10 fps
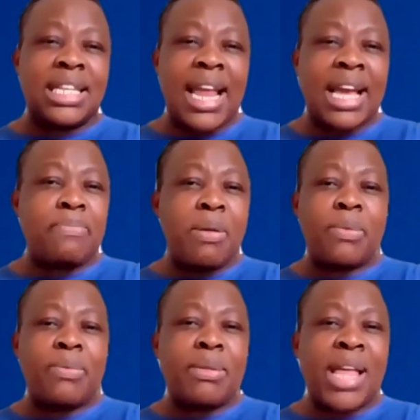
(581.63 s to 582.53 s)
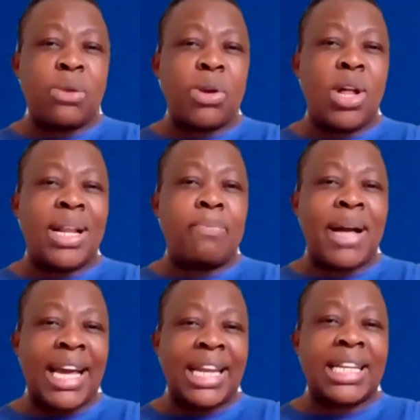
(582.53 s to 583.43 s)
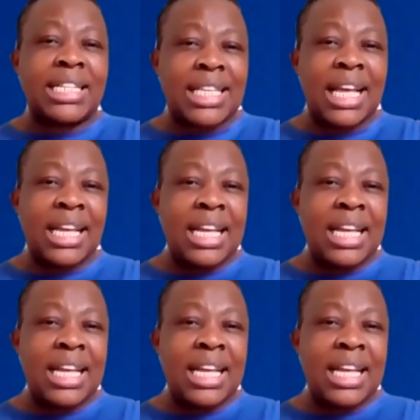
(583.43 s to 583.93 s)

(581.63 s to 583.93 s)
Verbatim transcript: like people that we call bachereza,